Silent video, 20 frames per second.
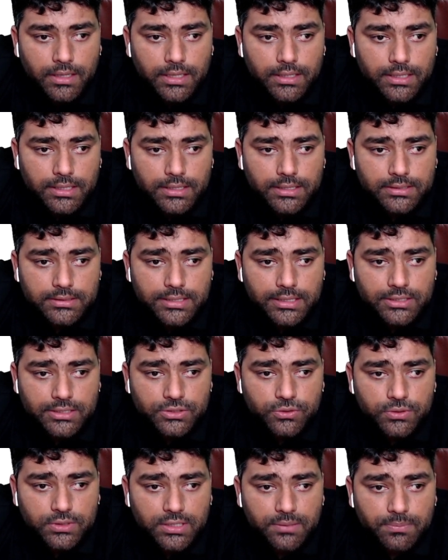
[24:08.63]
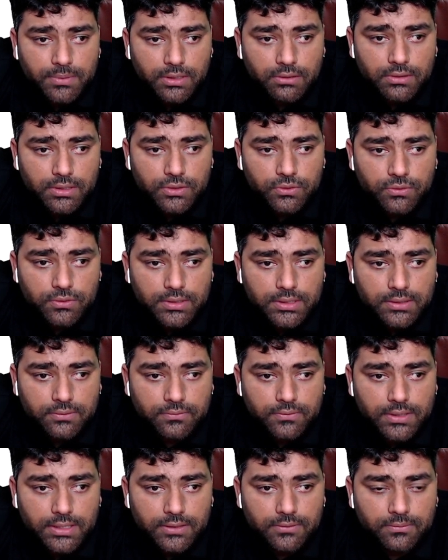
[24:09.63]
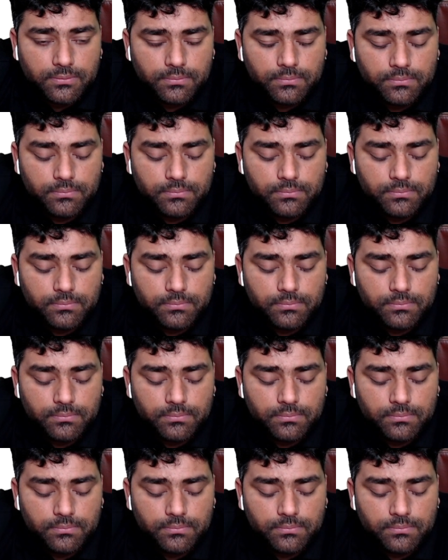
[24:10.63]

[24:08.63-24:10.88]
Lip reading: and that is x to the power 25,